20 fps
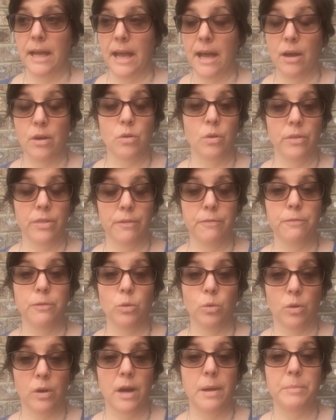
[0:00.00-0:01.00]
out on the
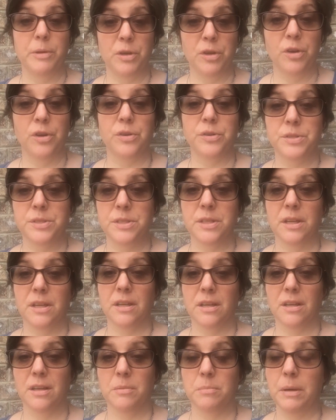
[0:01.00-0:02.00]
floor. I'm a nurse
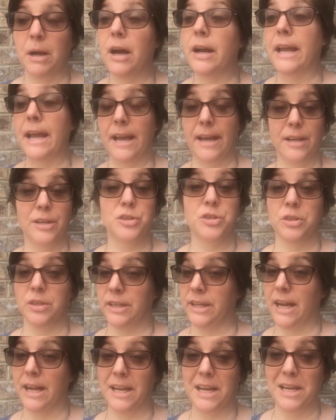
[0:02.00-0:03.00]
um,
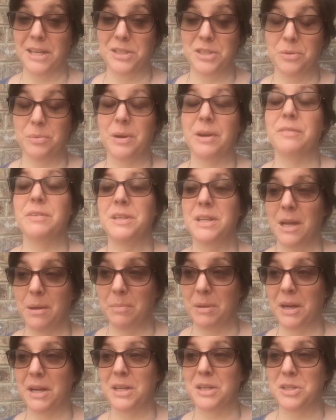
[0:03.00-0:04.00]
occasionally. I can't do it every day,
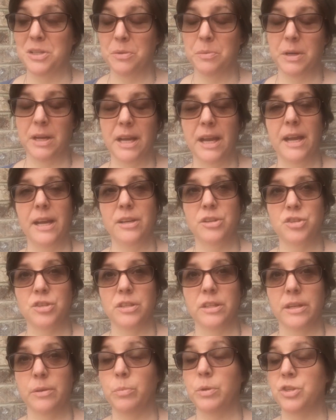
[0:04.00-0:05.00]
but I can do it
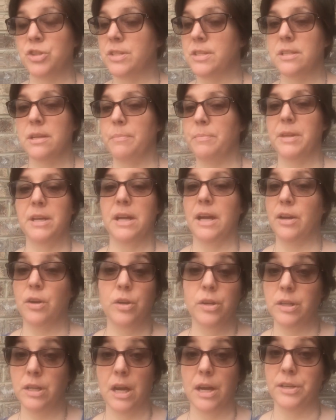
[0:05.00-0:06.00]
occasionally, which is something I
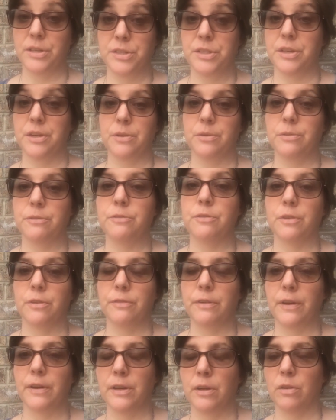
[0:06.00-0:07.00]
could not do for a
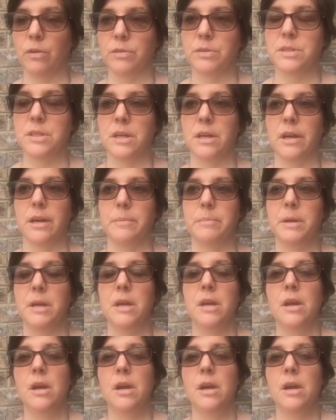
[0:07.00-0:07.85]
very long time.